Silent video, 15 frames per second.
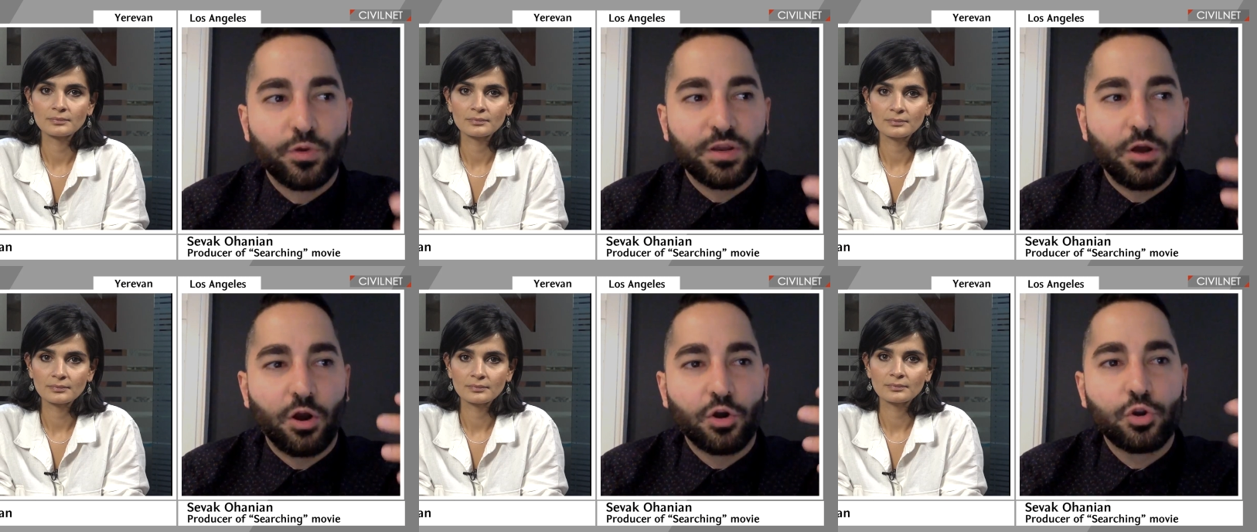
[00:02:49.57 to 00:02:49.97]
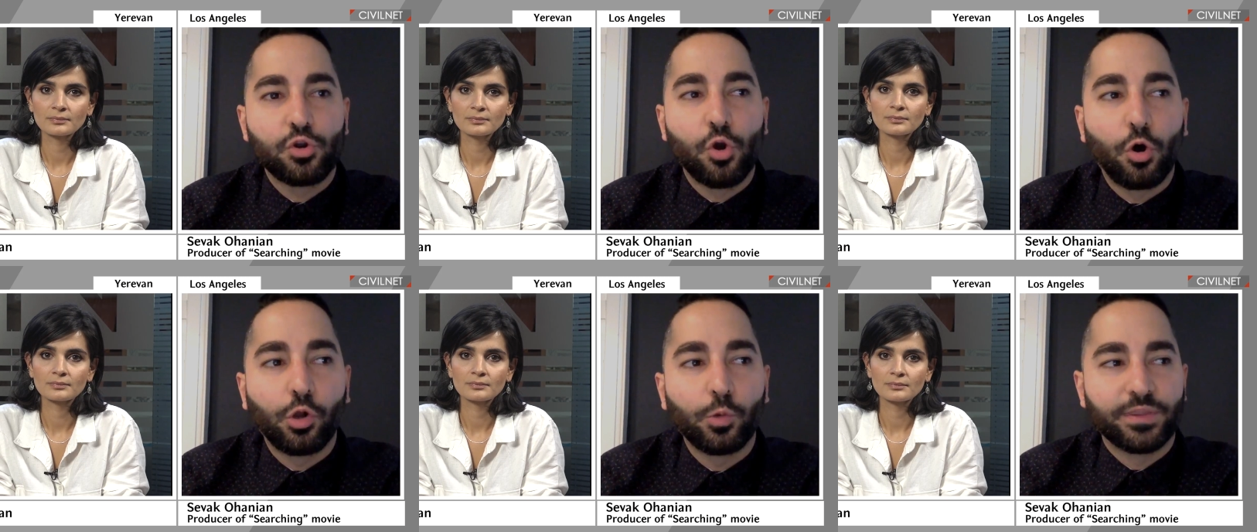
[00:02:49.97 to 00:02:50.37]
Speaker 1: Our
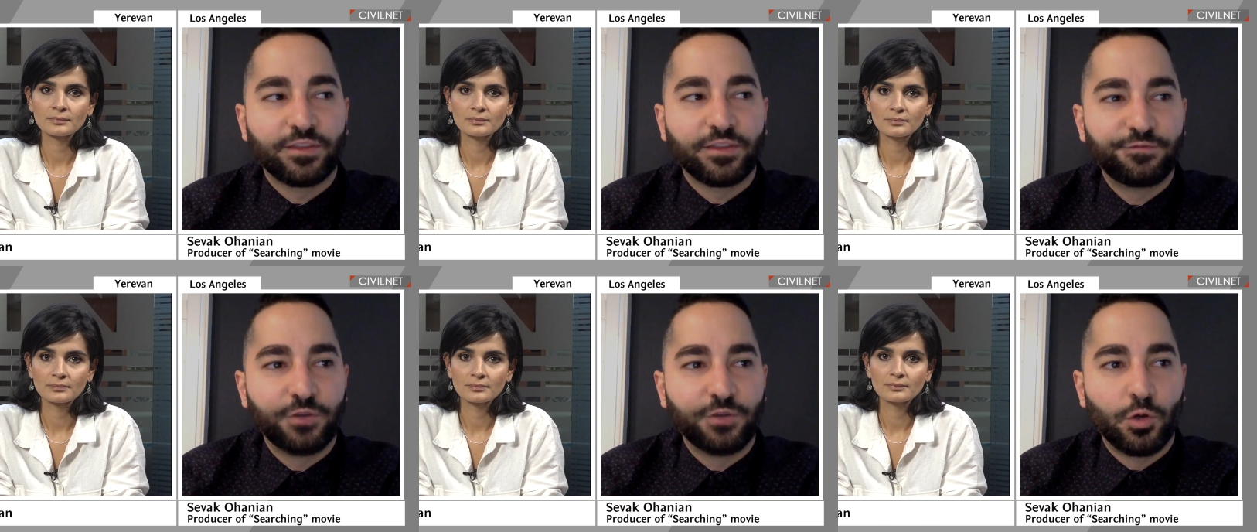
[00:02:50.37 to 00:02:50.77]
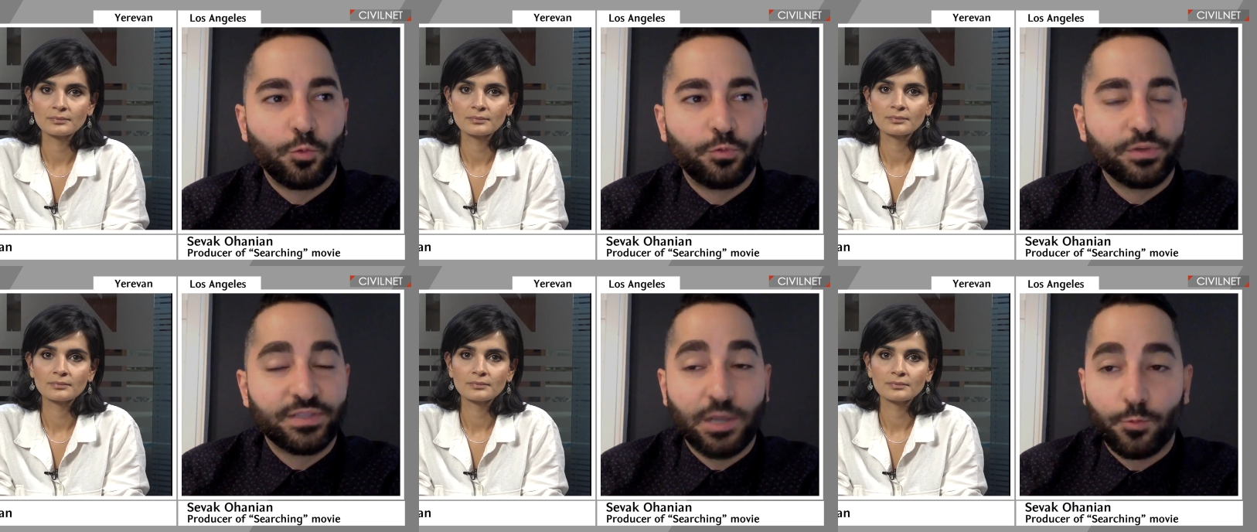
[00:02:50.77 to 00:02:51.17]
goal with the film
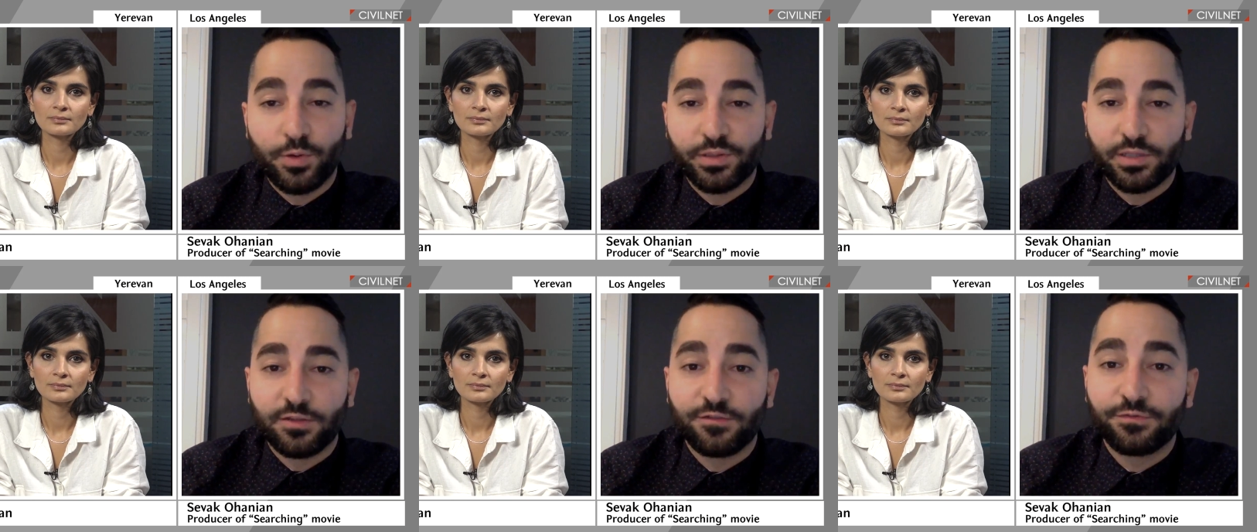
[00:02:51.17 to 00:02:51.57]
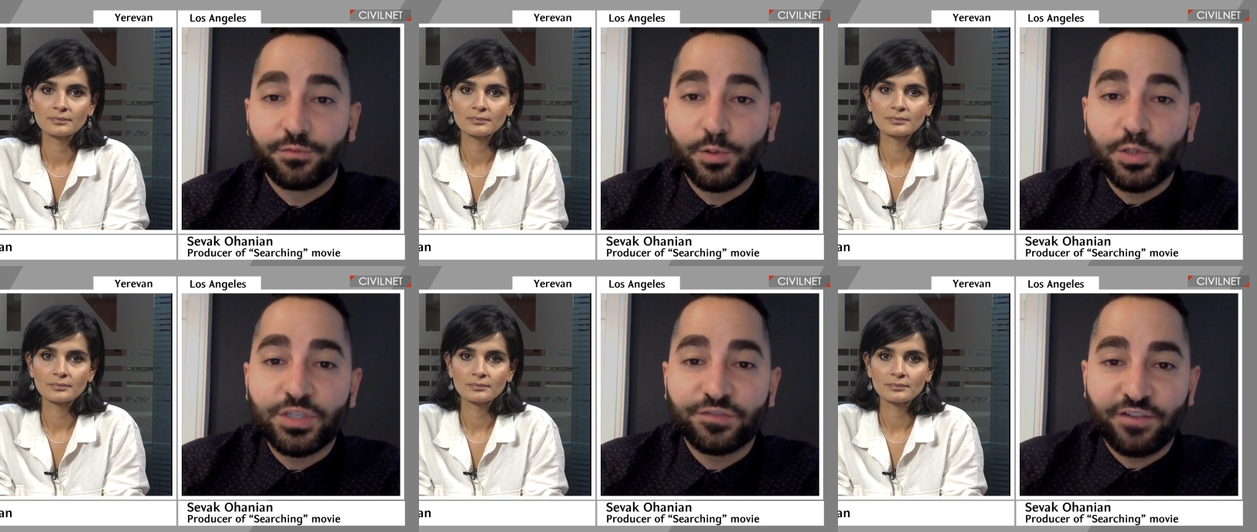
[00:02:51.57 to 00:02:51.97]
was that within the
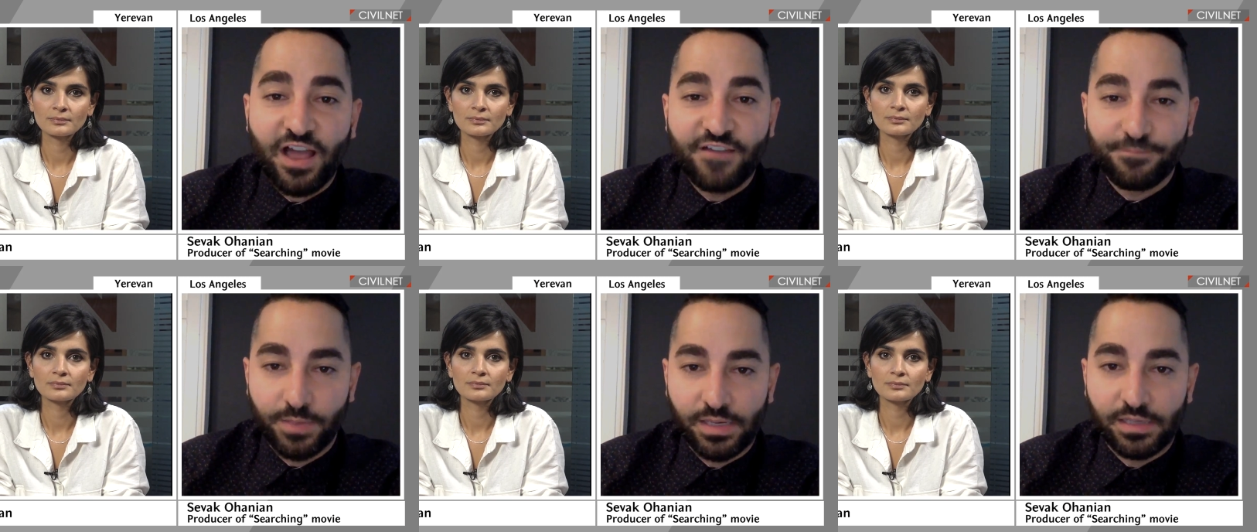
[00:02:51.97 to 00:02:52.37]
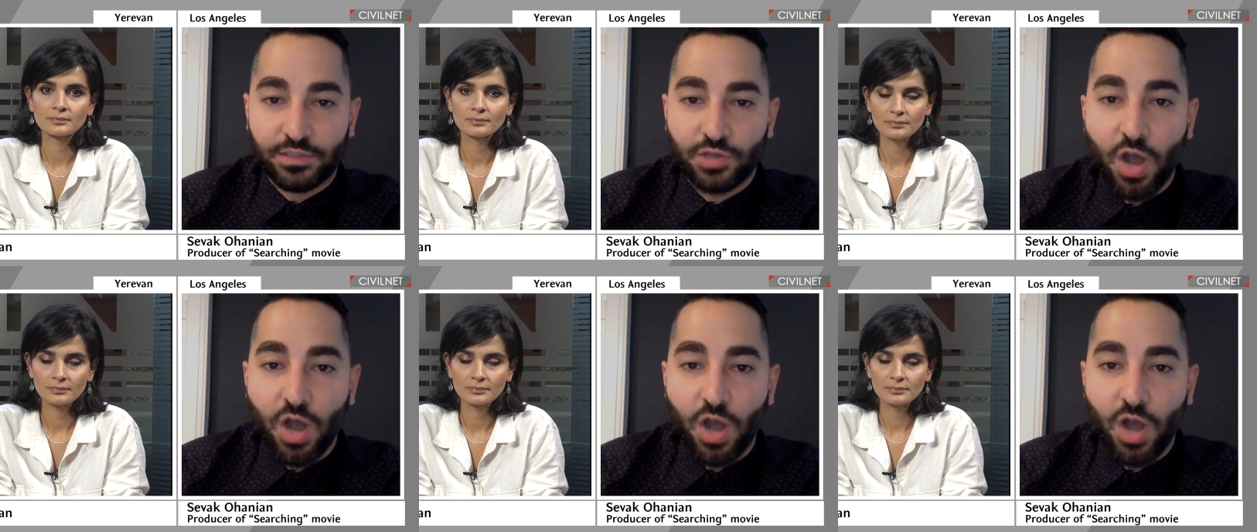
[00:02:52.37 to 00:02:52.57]
first 5 minutes,